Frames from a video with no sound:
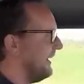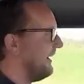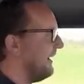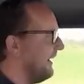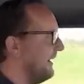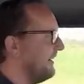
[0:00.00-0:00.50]

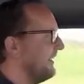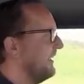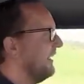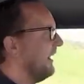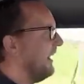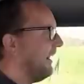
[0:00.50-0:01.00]
car.
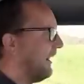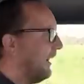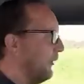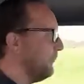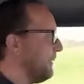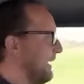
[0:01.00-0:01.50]

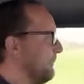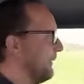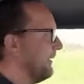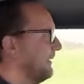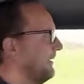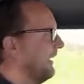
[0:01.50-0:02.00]
Old
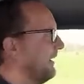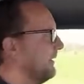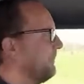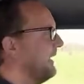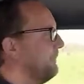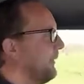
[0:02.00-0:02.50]
people, young
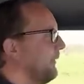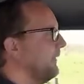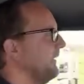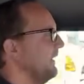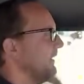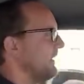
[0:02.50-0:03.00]
people,
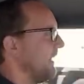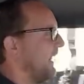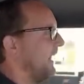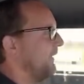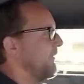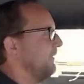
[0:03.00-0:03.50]

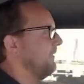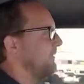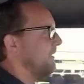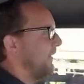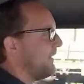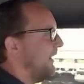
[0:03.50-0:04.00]
car-hoons,
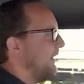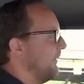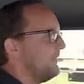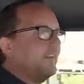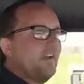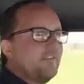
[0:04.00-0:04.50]
not
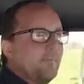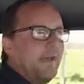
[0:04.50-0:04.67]
car-hoons, it doesn't